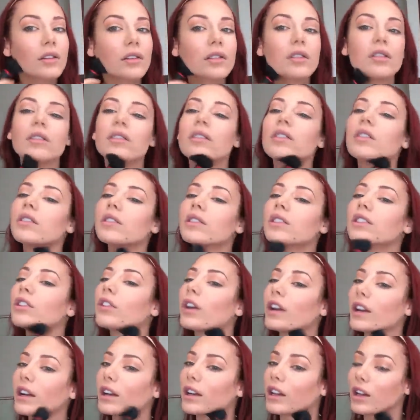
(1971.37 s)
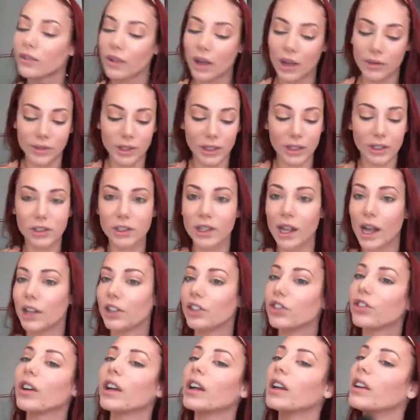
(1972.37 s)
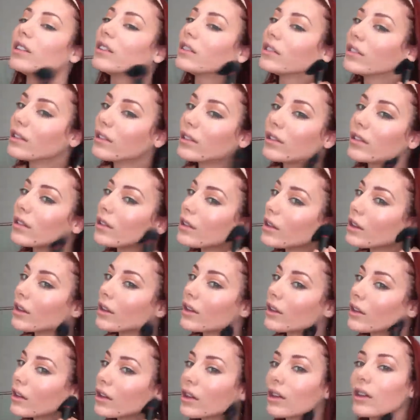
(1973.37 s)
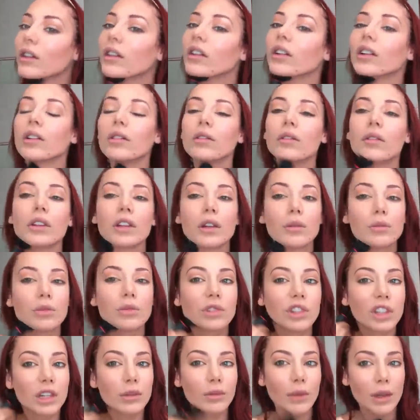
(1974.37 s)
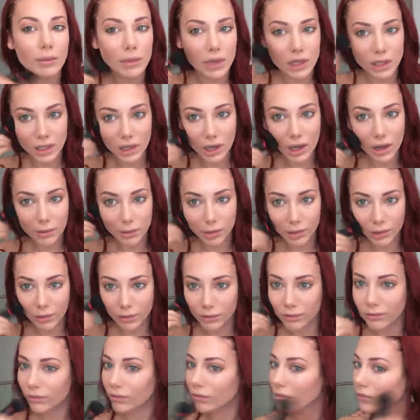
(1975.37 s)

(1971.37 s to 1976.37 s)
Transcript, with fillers: And so I kind of have to exaggerate when I'm doing my makeup.